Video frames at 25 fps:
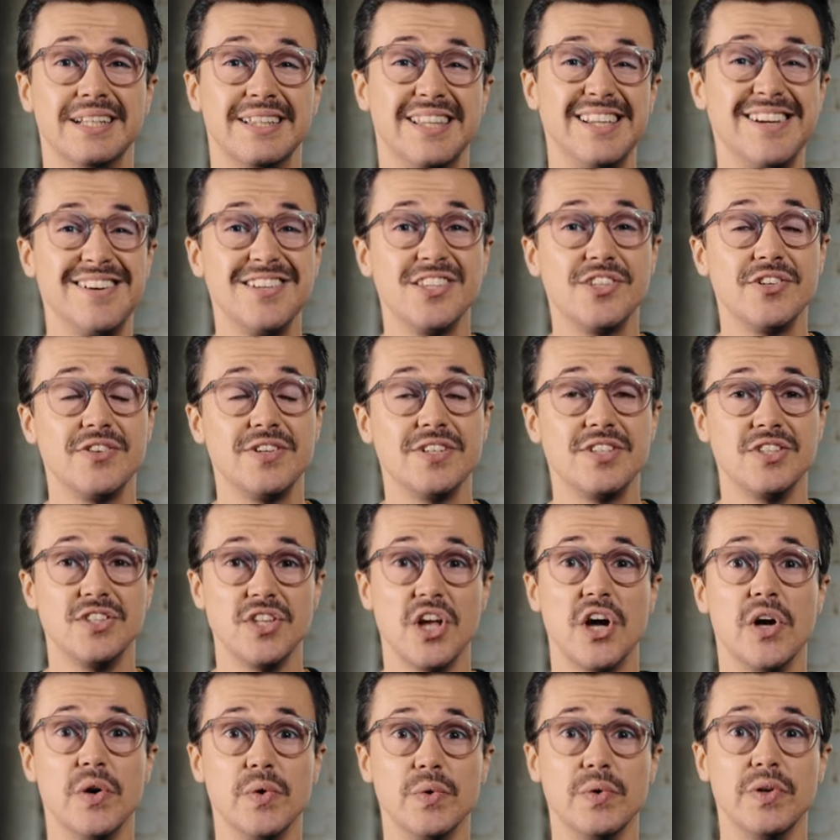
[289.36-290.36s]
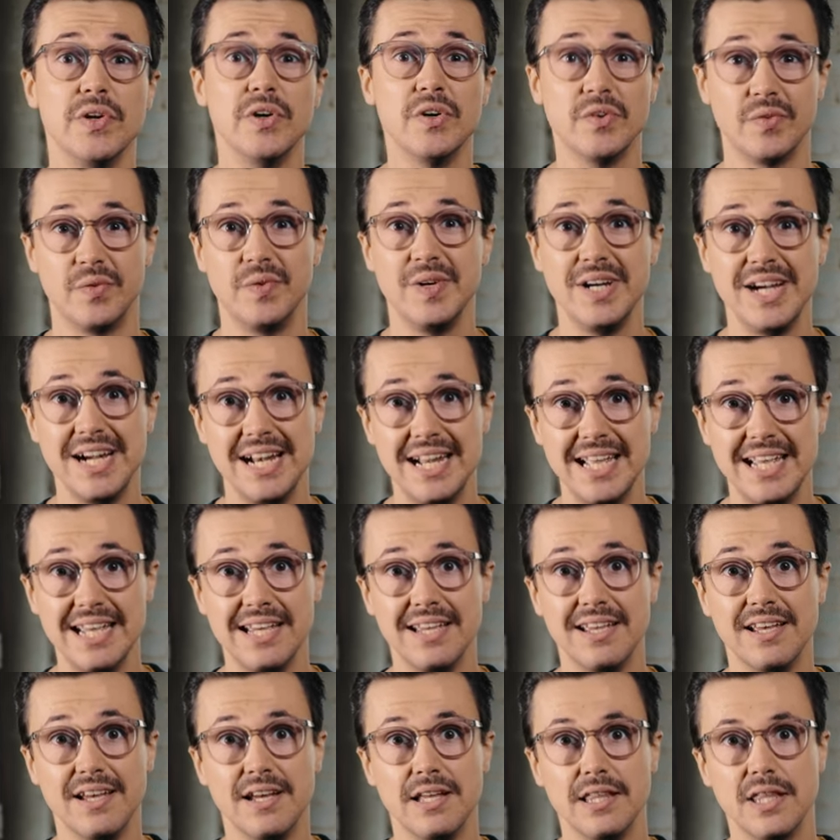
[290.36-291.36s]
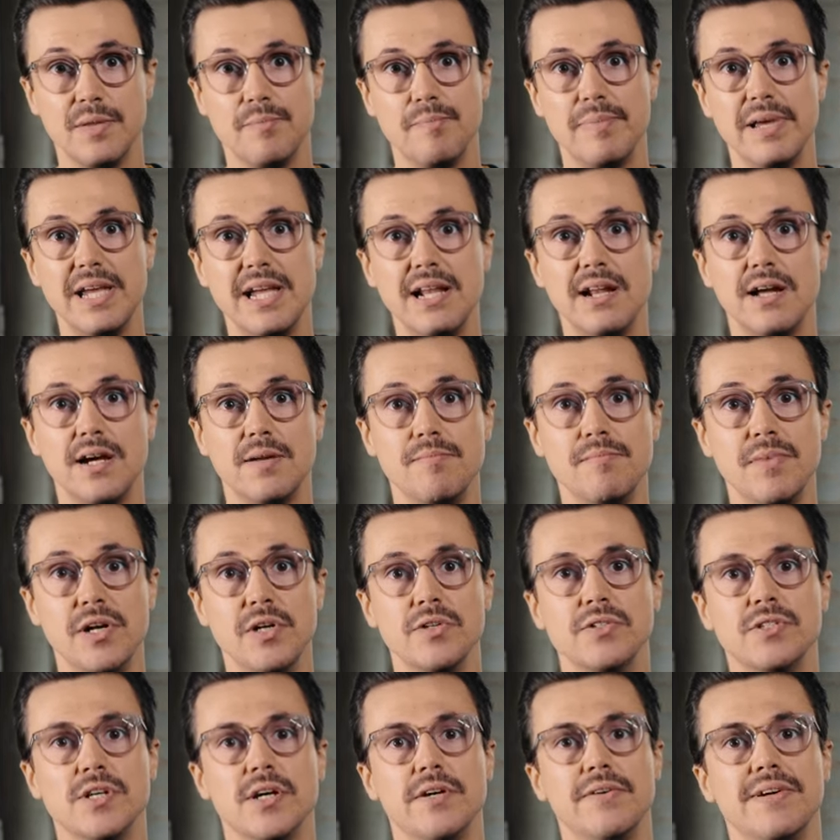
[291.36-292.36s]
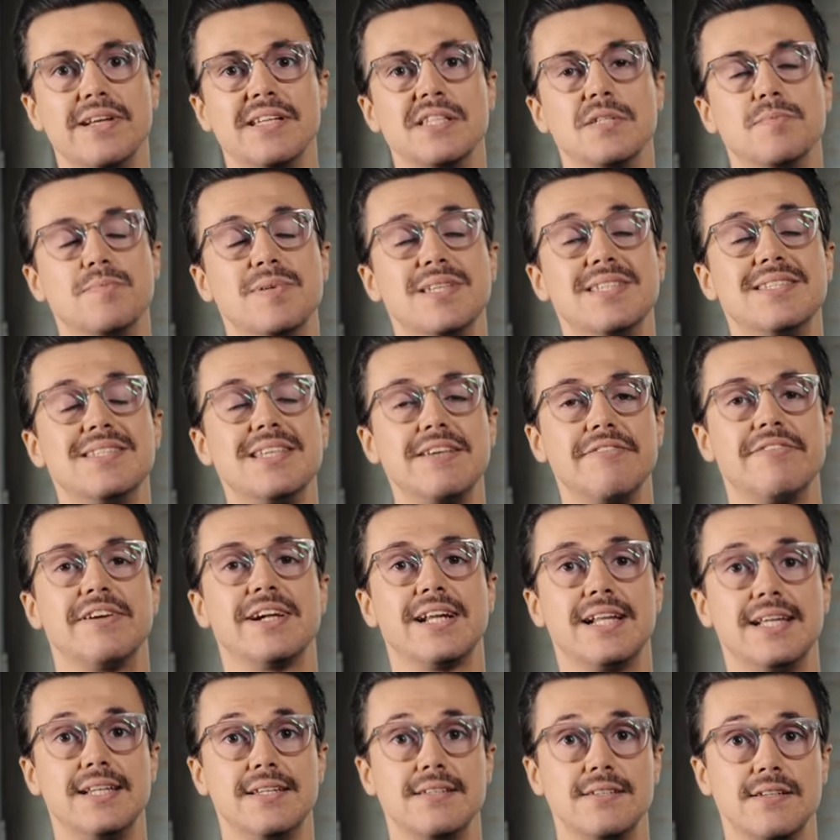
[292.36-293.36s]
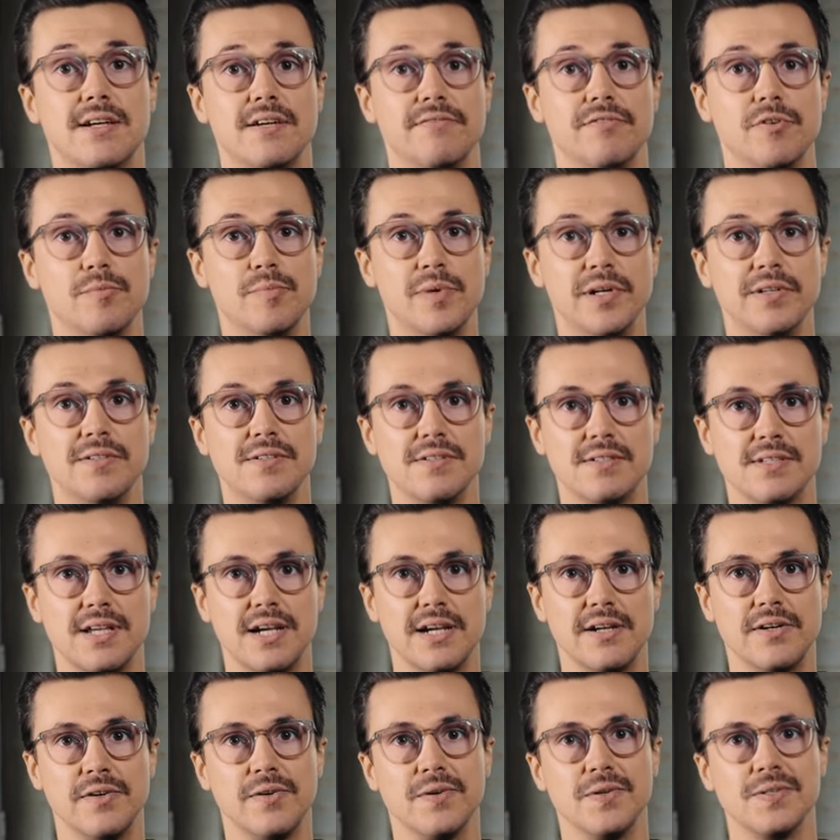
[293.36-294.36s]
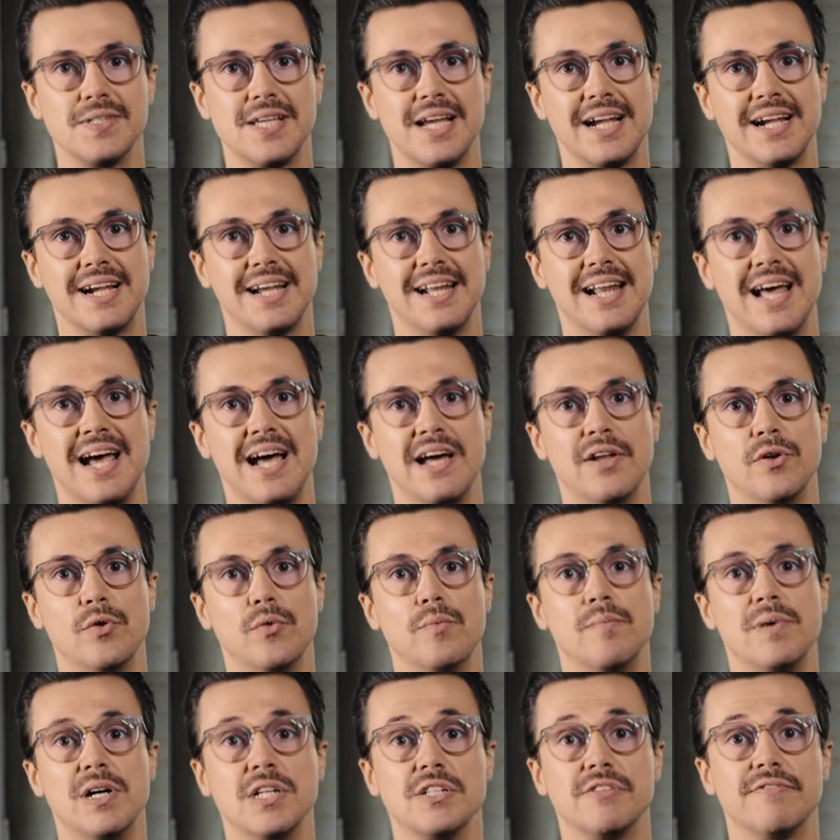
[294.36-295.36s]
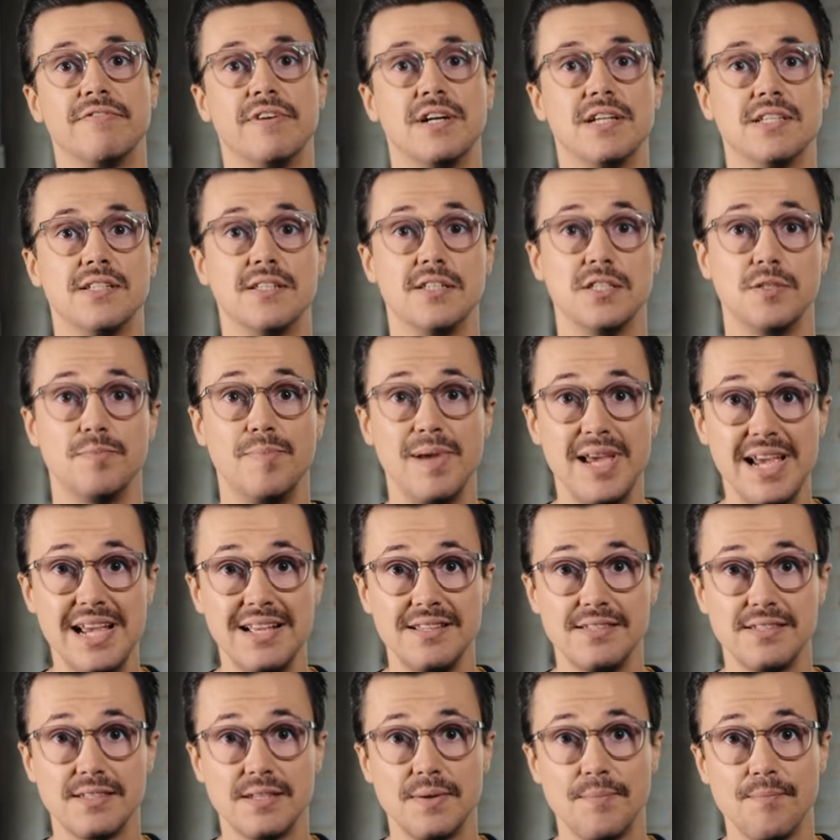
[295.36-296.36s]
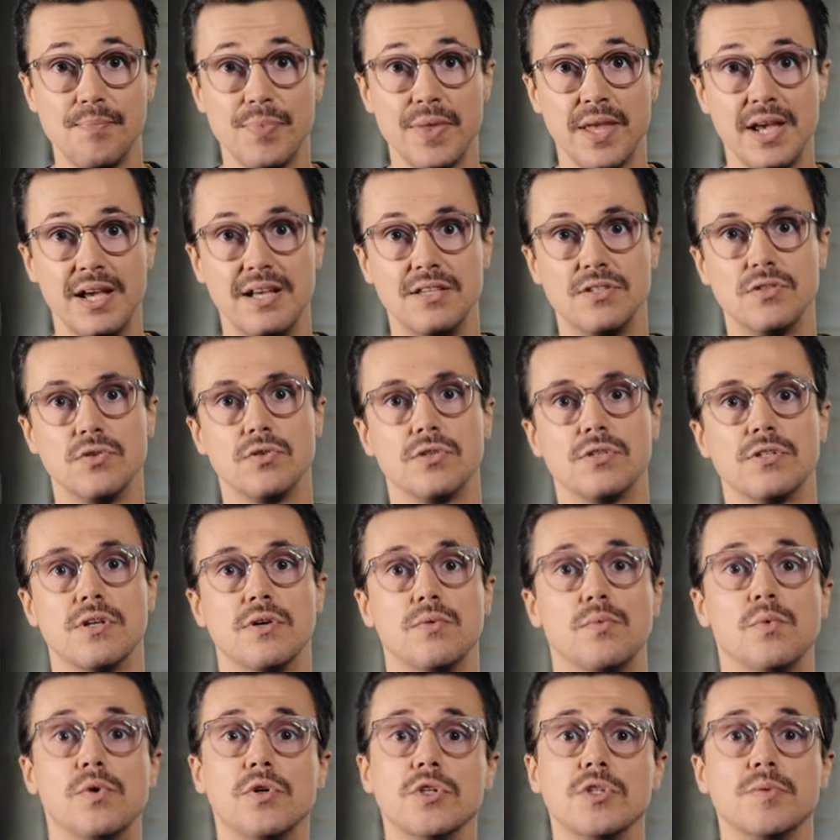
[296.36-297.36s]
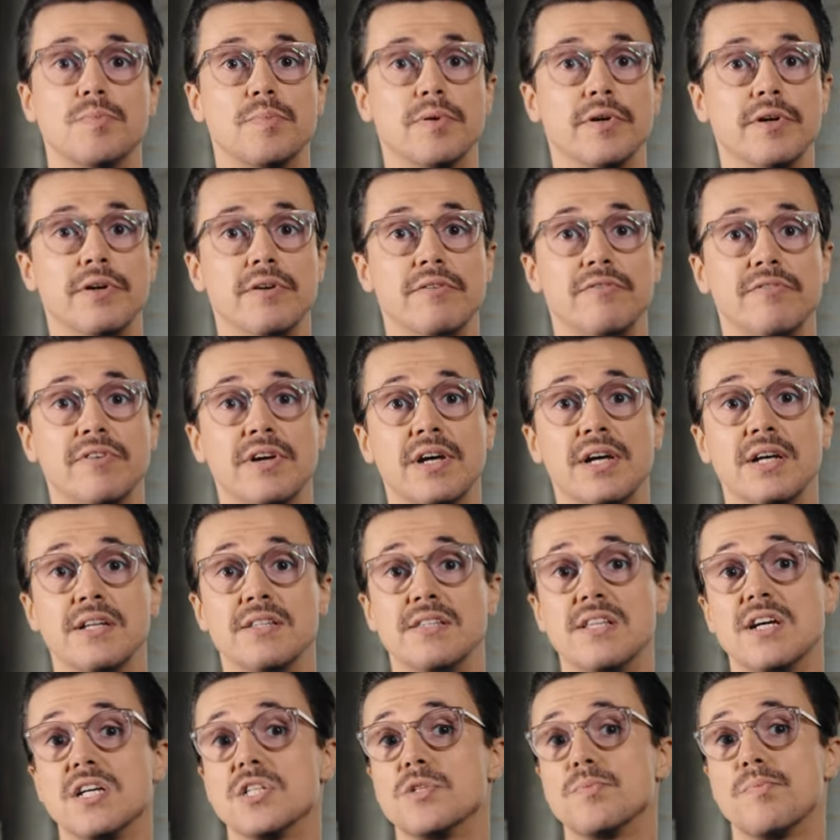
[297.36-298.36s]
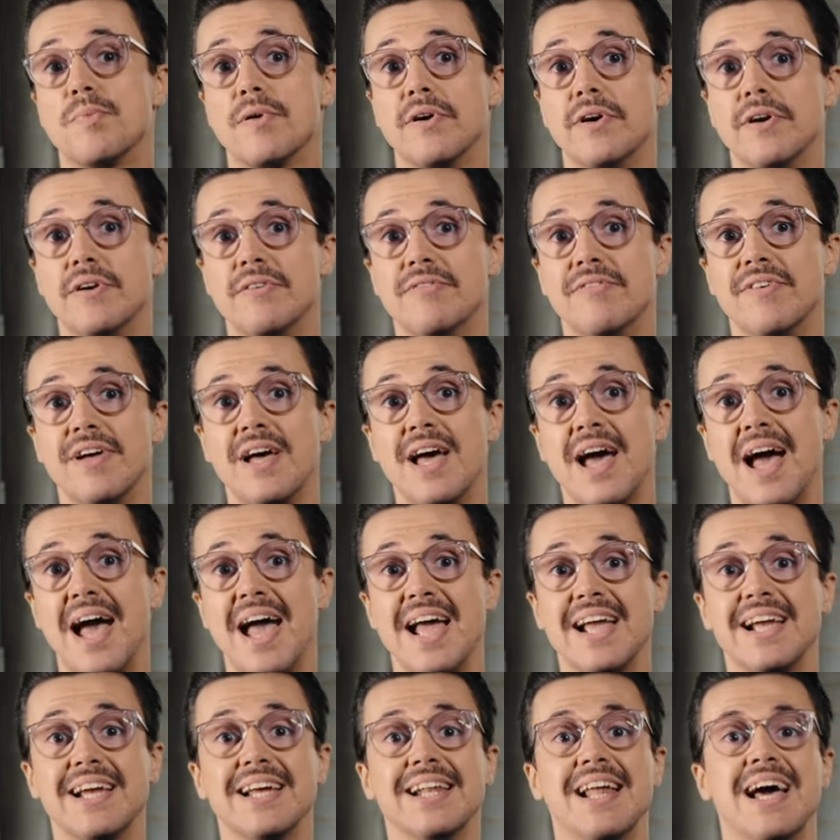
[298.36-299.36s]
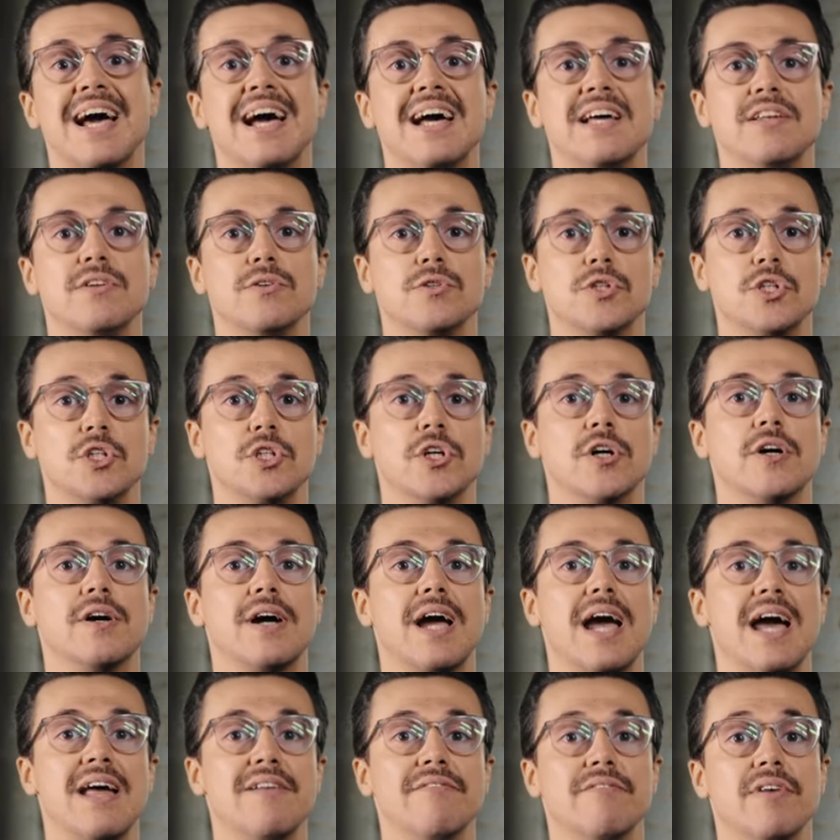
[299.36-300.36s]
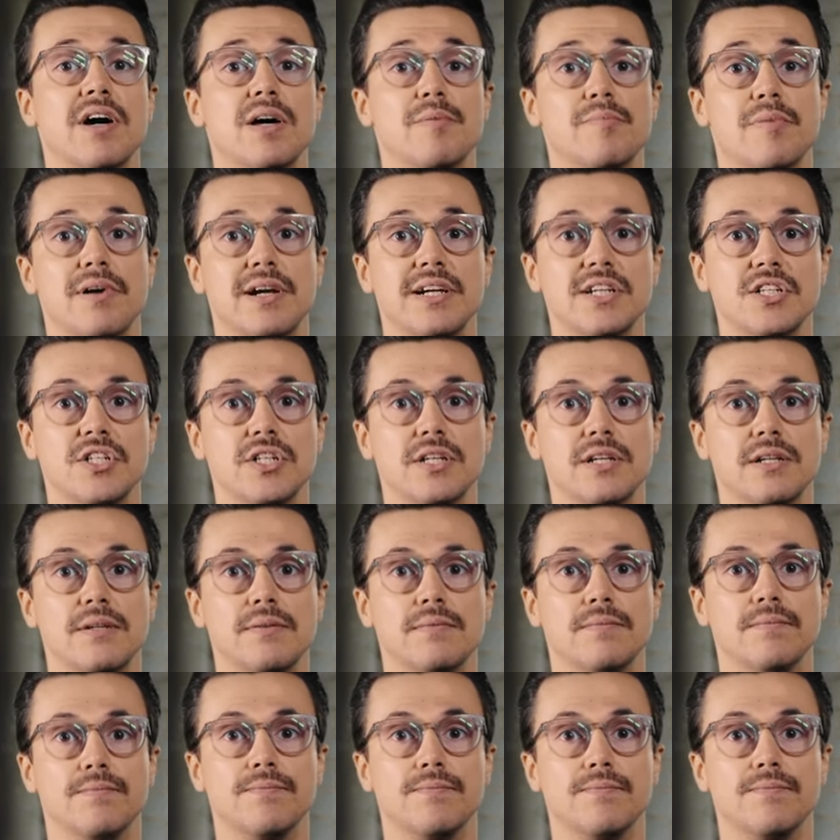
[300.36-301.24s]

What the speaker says: The answer is no, not really. The Beeline Moto is specifically designed for motorcycles and can handle much faster speeds. It's also waterproof, dustproof, and can handle shock and vibration.